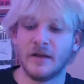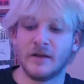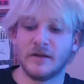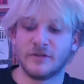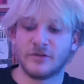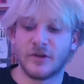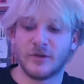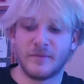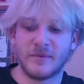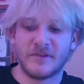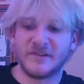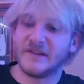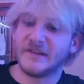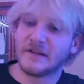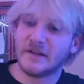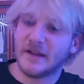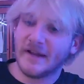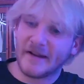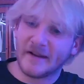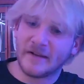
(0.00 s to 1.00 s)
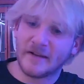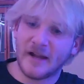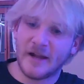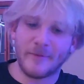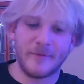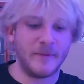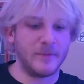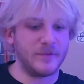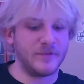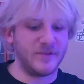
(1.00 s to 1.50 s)
So I've been seeing like a lot
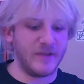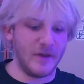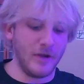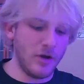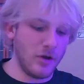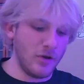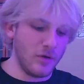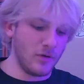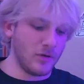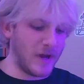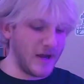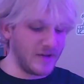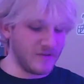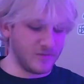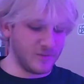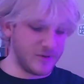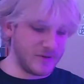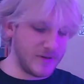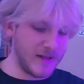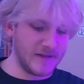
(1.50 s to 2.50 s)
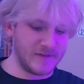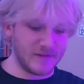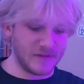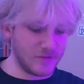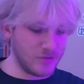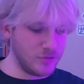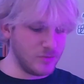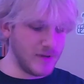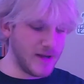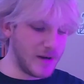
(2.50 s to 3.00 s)
of people say, oh, ice only lasts like
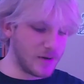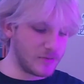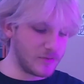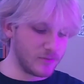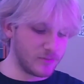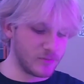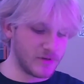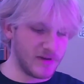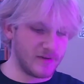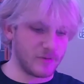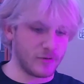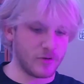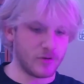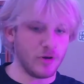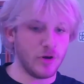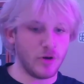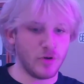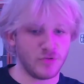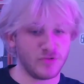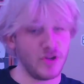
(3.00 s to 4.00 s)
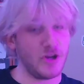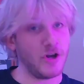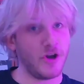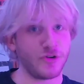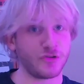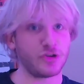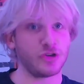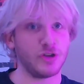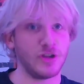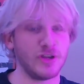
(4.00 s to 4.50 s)
2 hours or whatever, or, oh, it's not
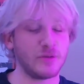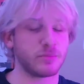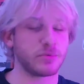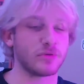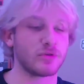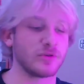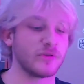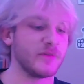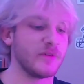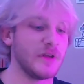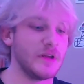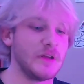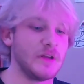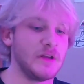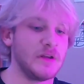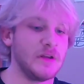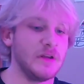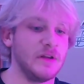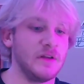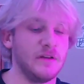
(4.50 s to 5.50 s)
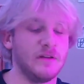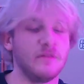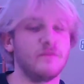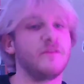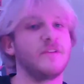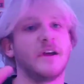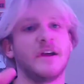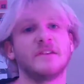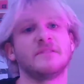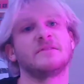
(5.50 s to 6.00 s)
actually leak proof.
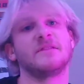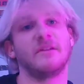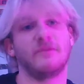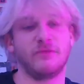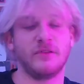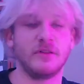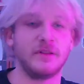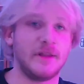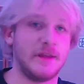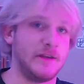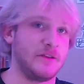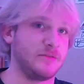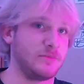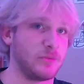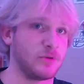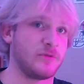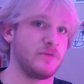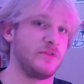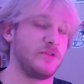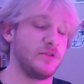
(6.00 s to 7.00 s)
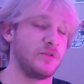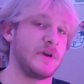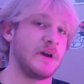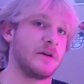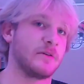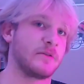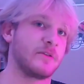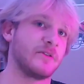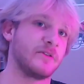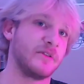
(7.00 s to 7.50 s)
The ice definitely lasts more than 2
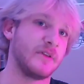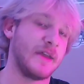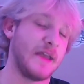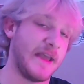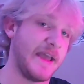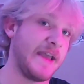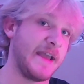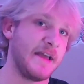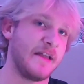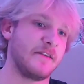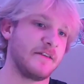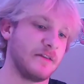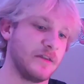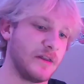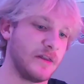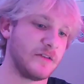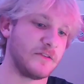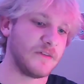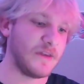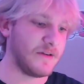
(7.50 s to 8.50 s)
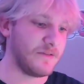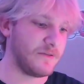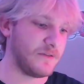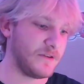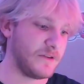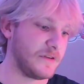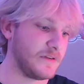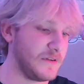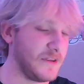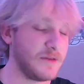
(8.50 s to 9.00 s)
hours, and it is
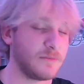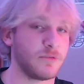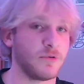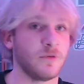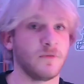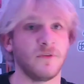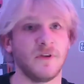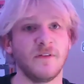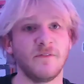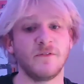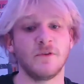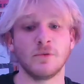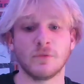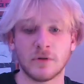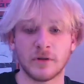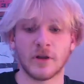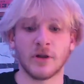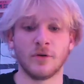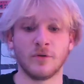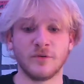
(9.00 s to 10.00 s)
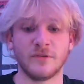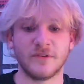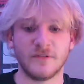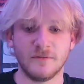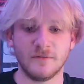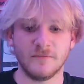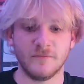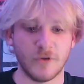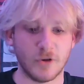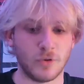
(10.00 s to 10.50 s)
definitely leak-proof if you close
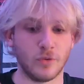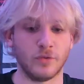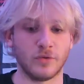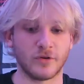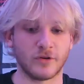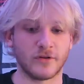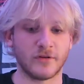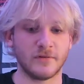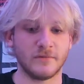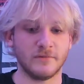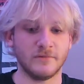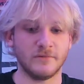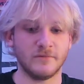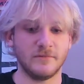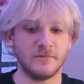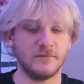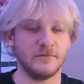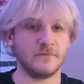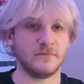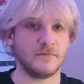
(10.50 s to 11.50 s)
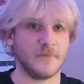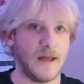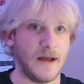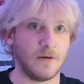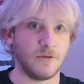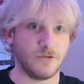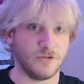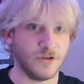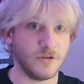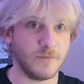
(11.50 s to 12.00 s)
the cooler
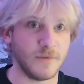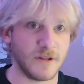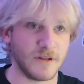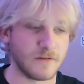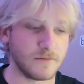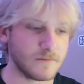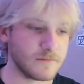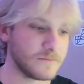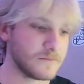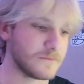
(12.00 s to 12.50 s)
how it should be.